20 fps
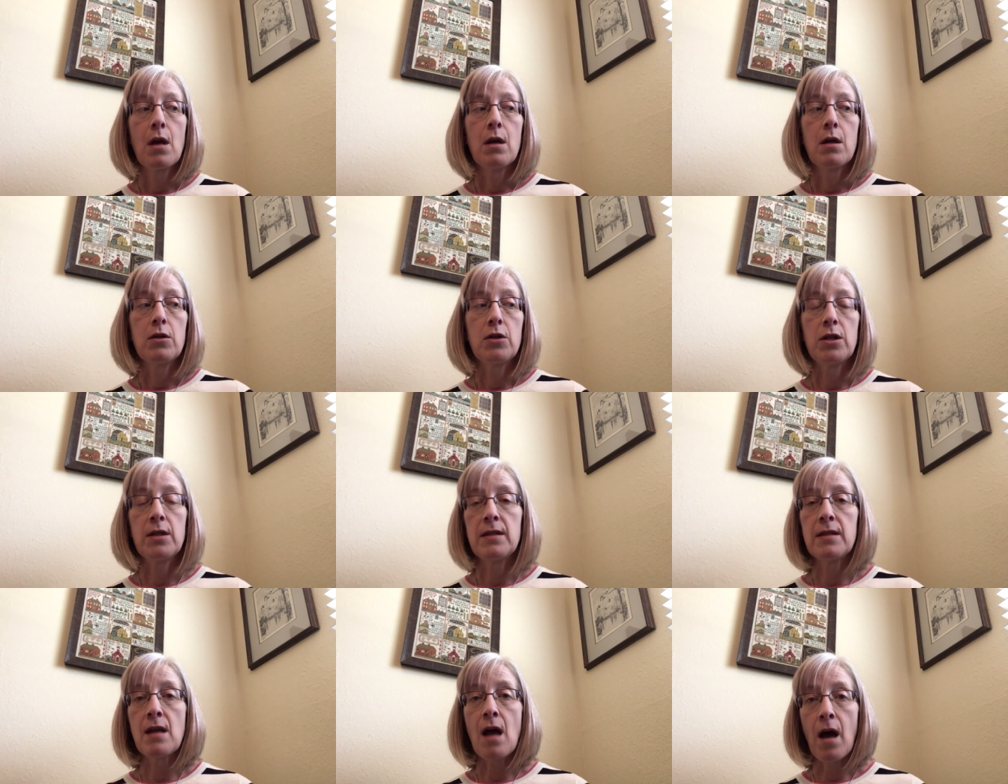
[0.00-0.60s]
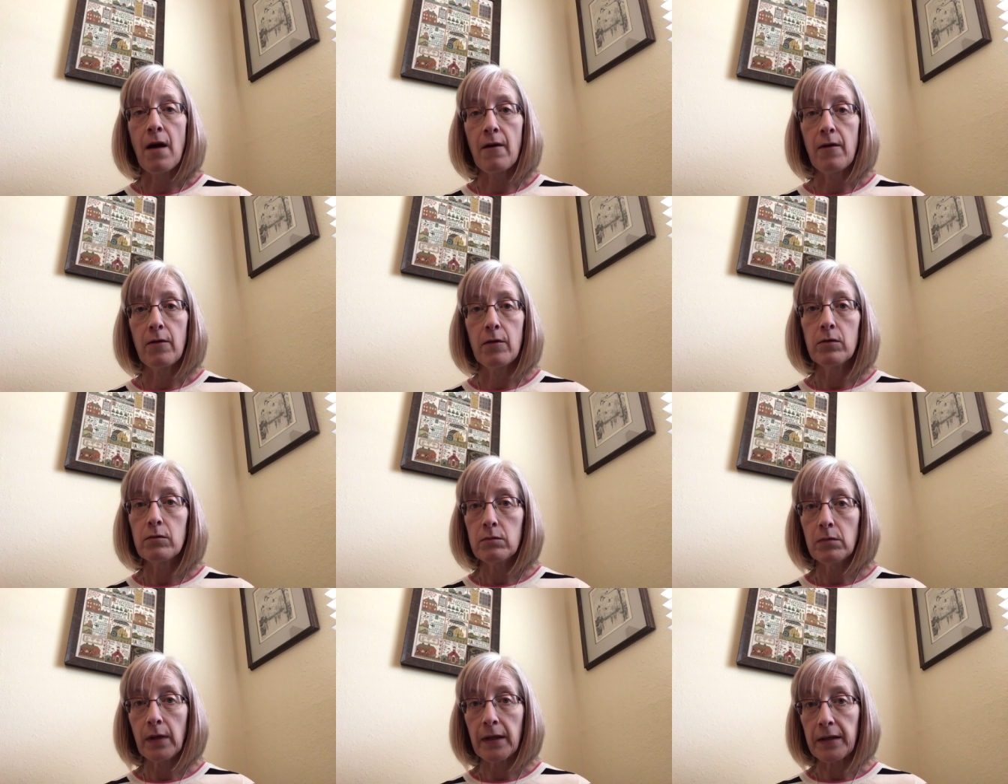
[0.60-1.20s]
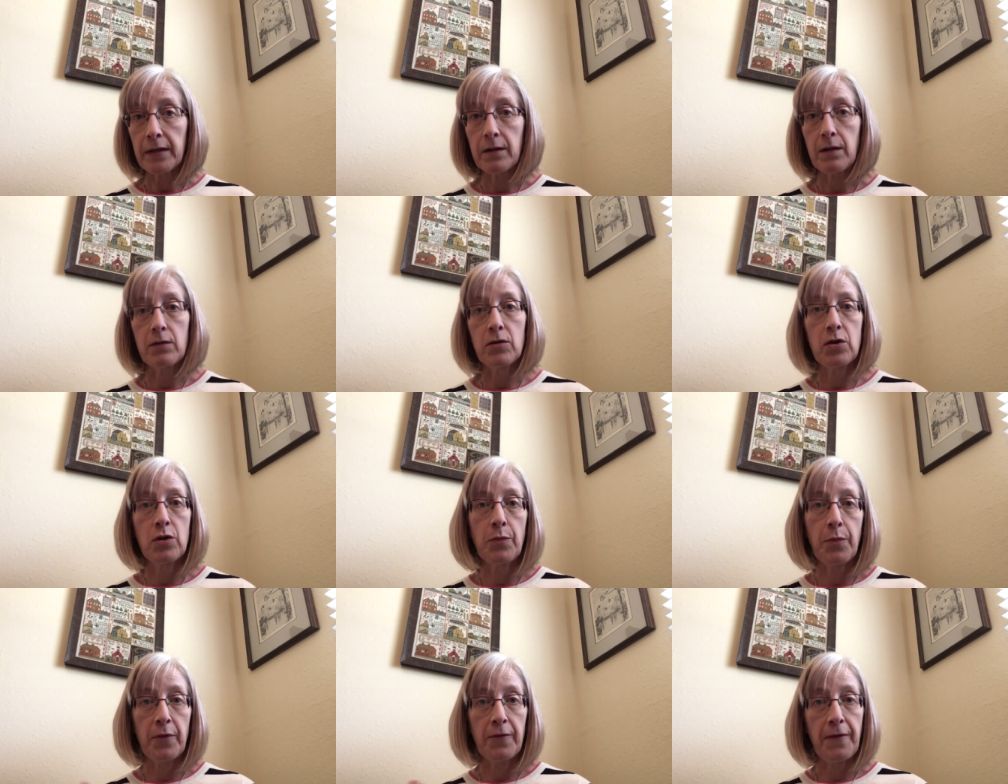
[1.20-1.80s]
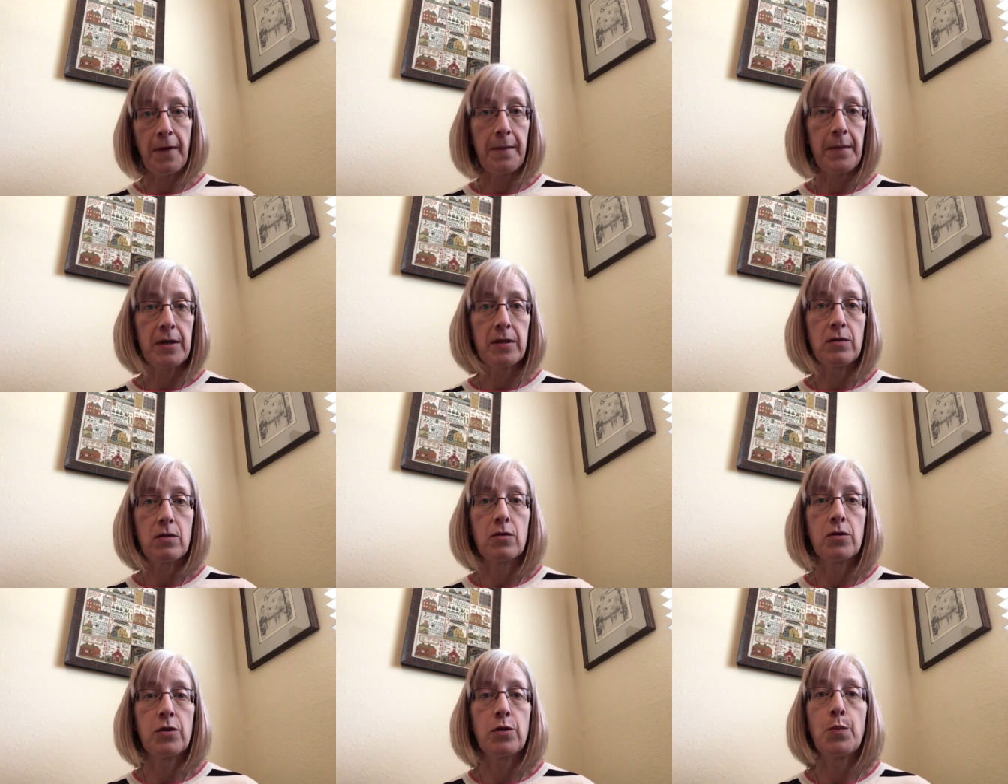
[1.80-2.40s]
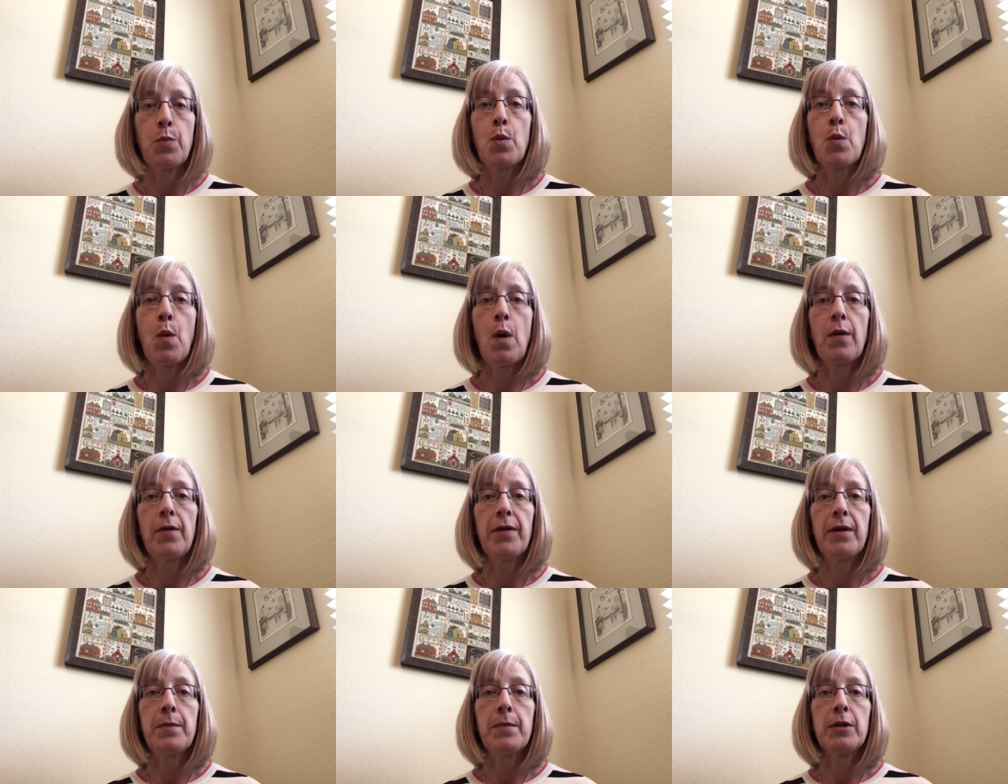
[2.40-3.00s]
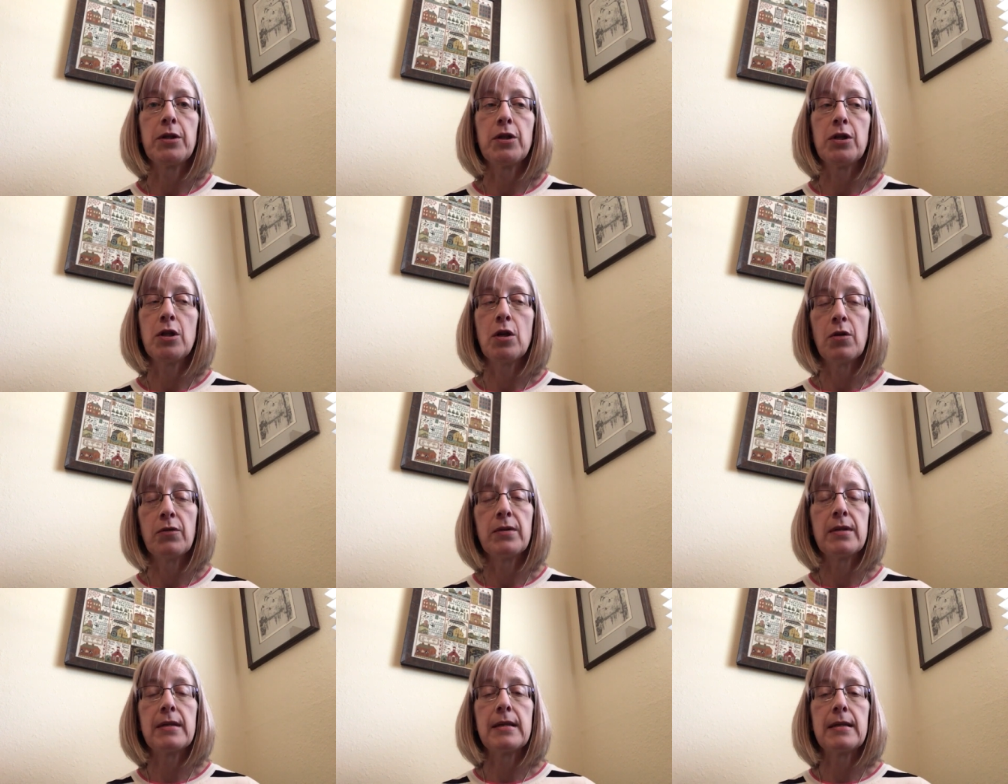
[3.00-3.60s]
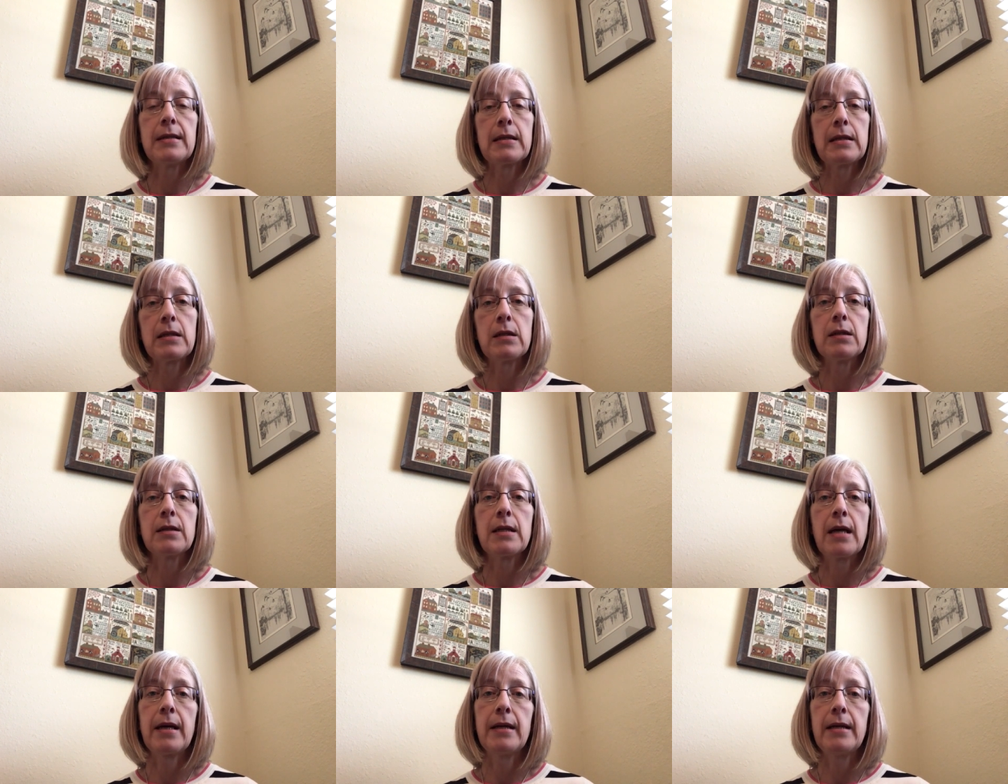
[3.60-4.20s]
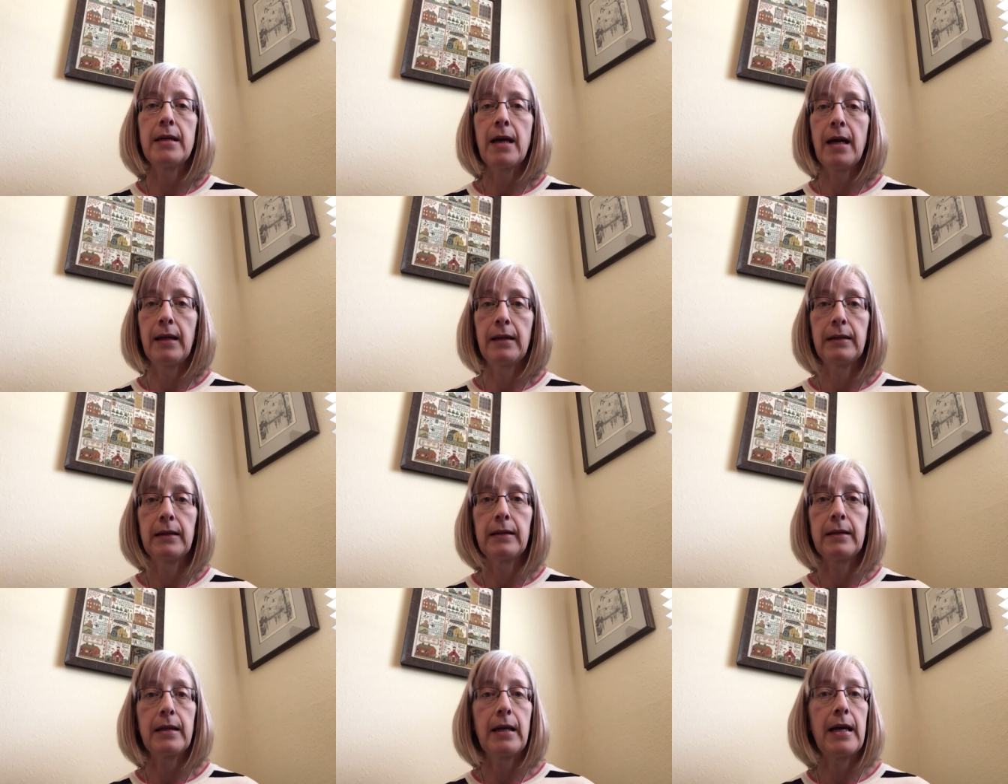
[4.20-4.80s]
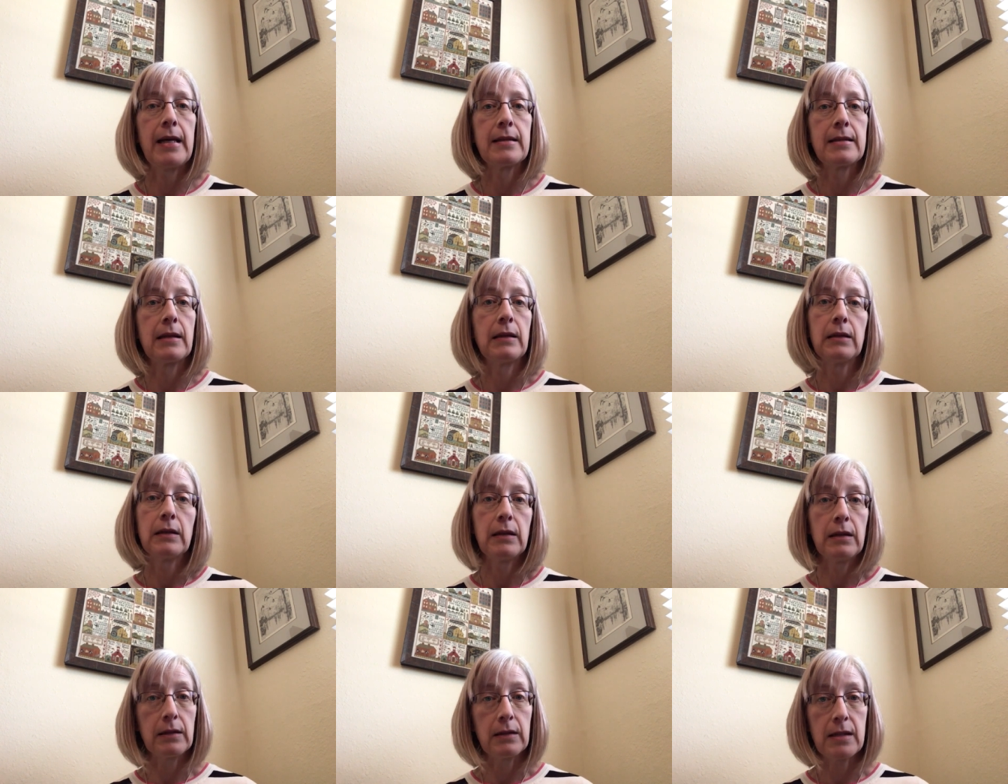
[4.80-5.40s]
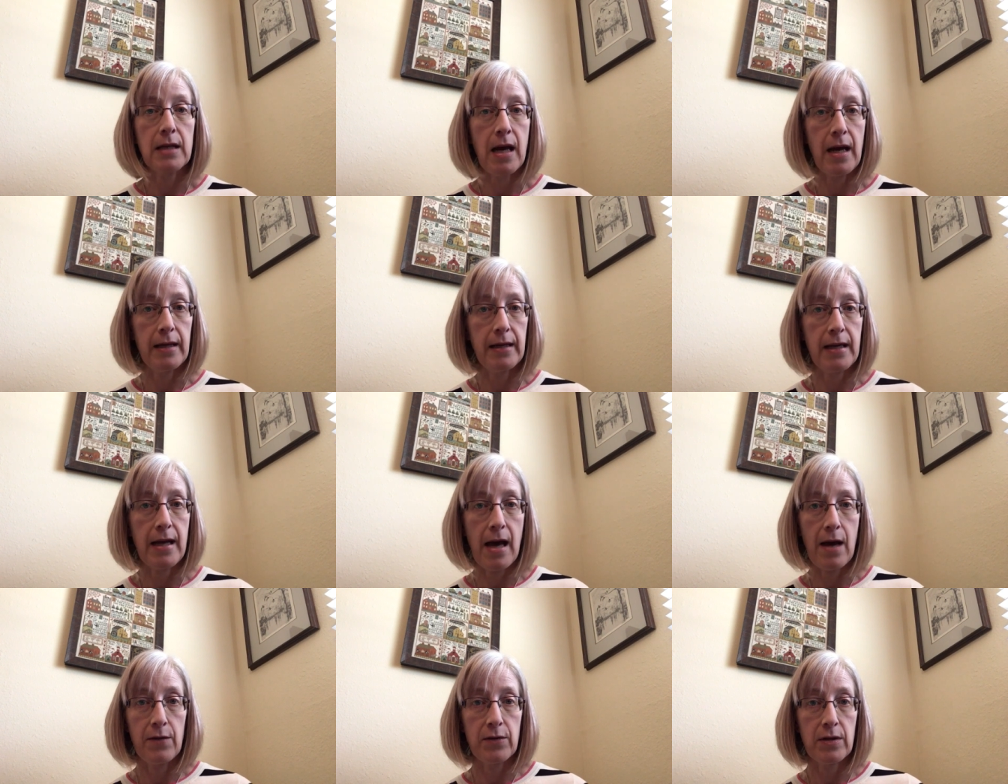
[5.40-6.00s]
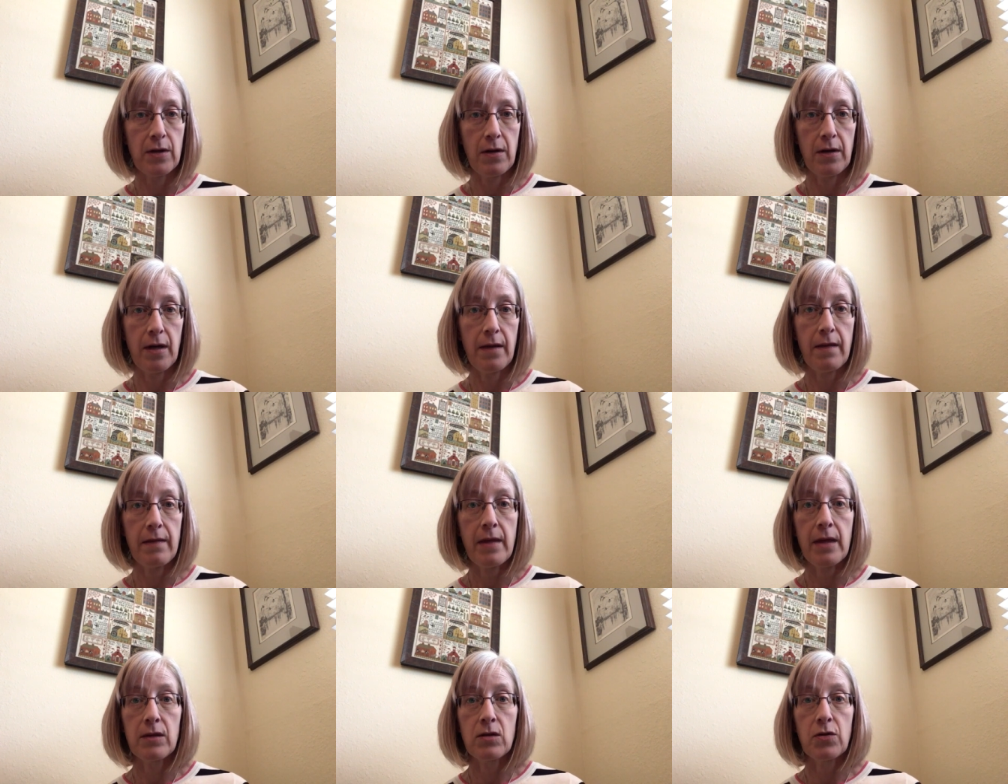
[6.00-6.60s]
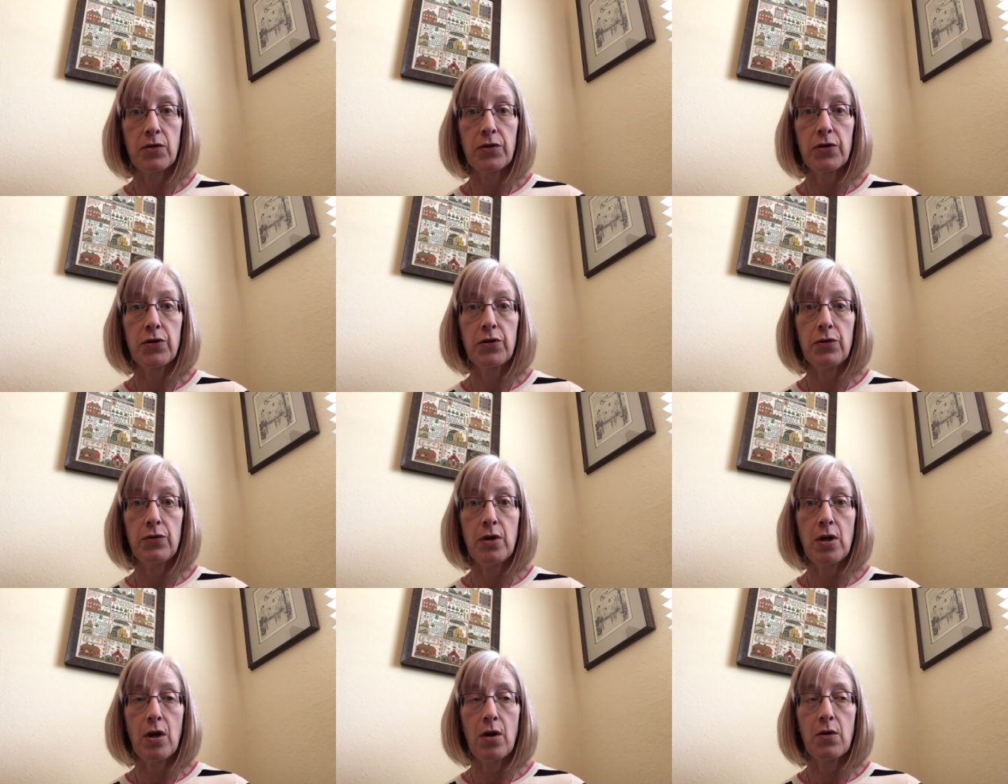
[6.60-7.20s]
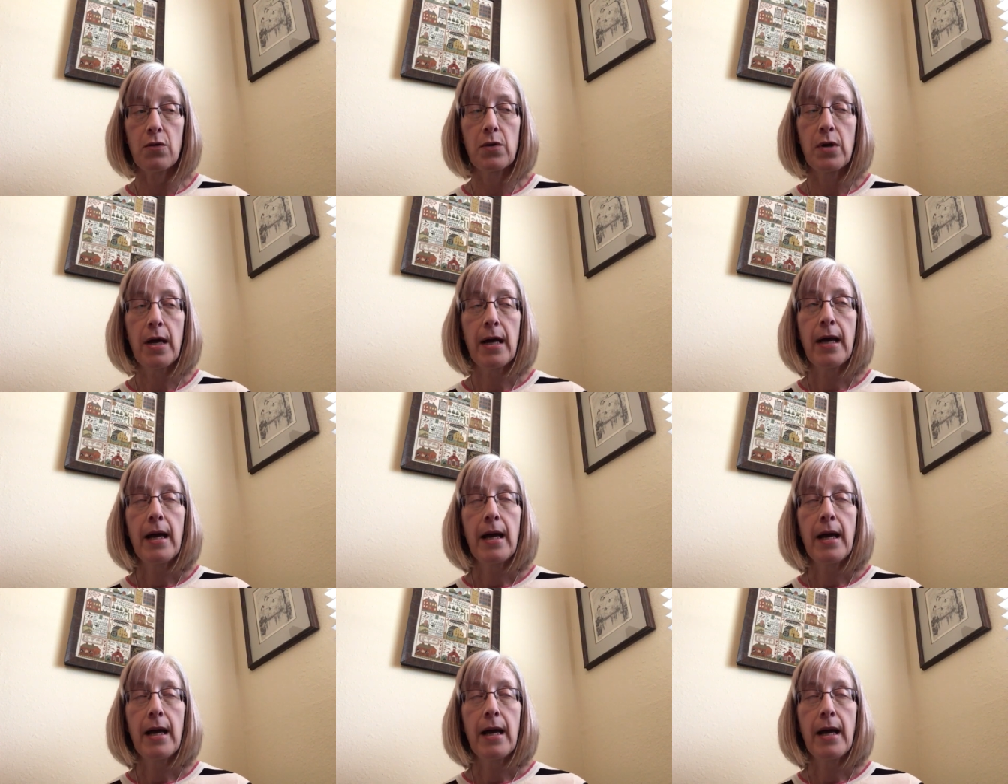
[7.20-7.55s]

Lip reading: She's not like super famous or super wealthy, but she owns this little tiny island that has a little tiny house on it. That's her studio.